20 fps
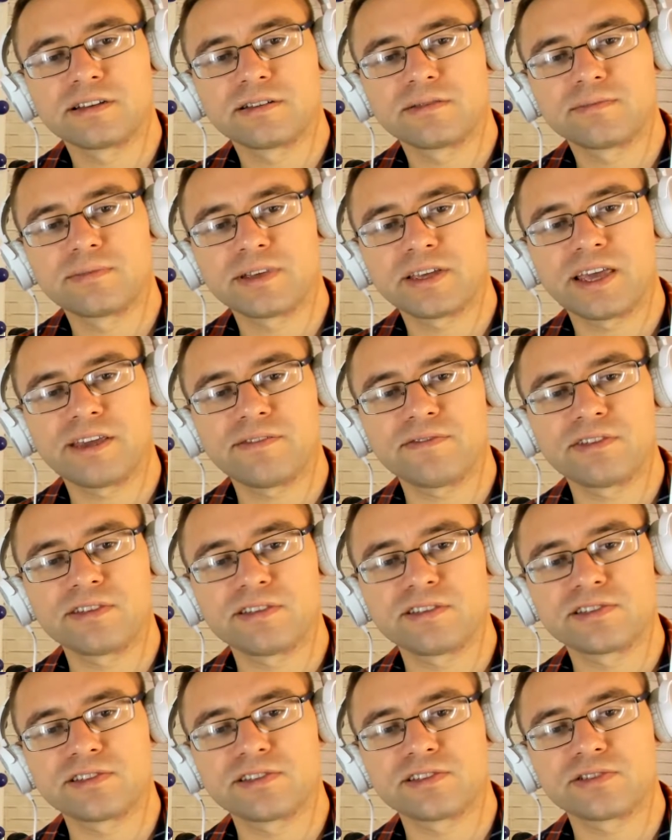behave in
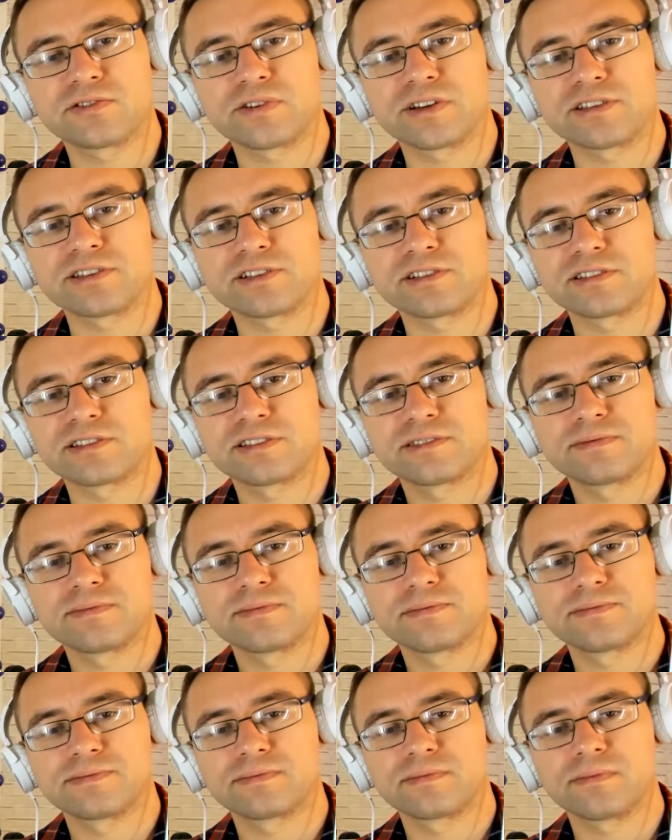these situations.
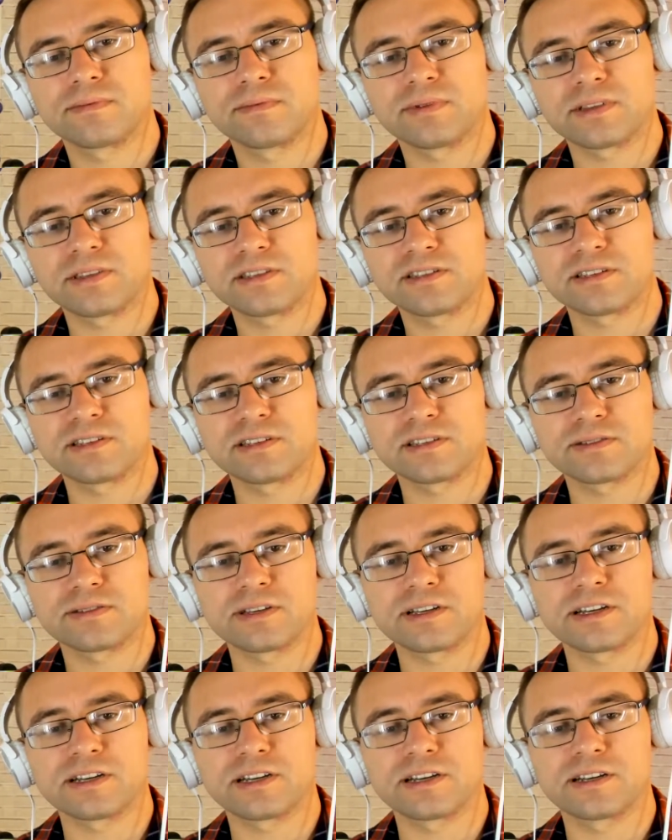But this is
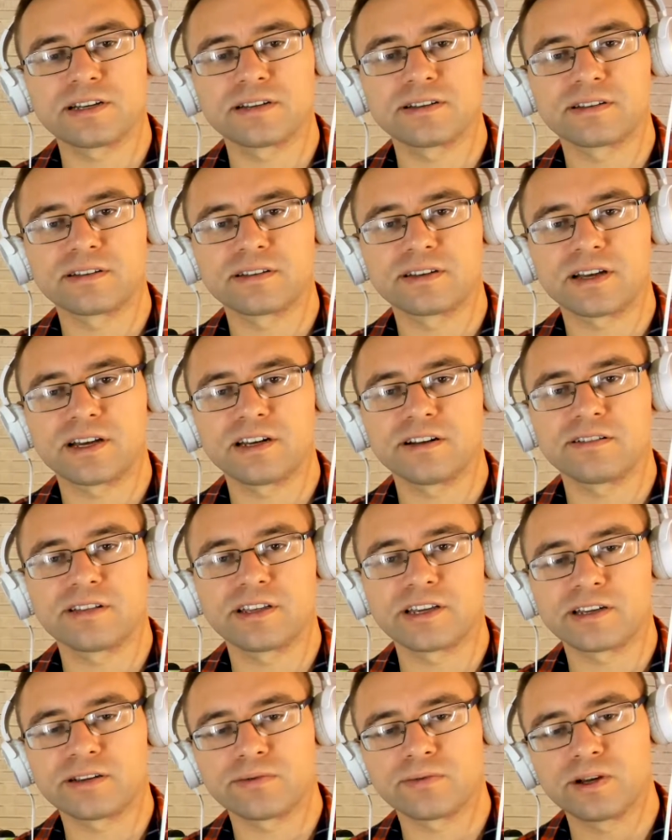kind of
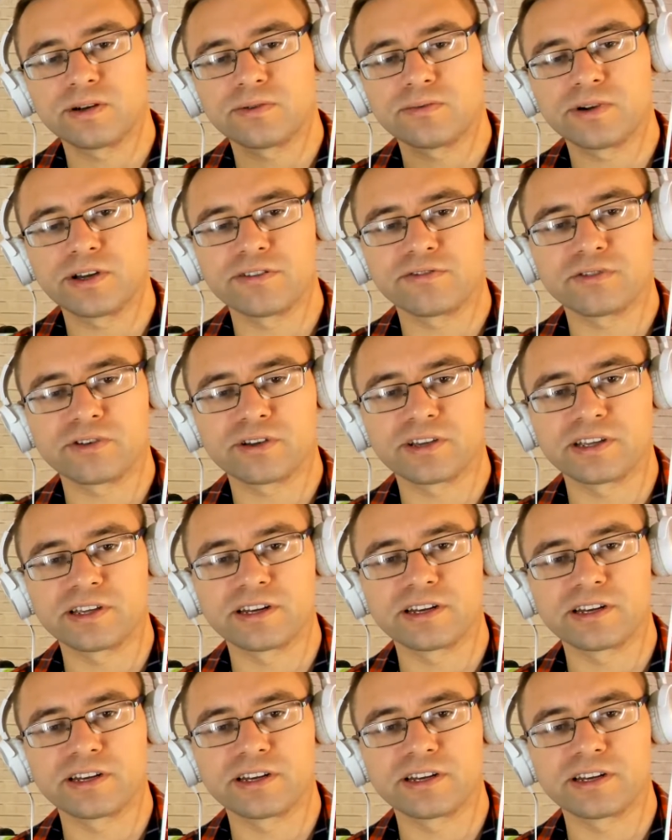like one way of looking at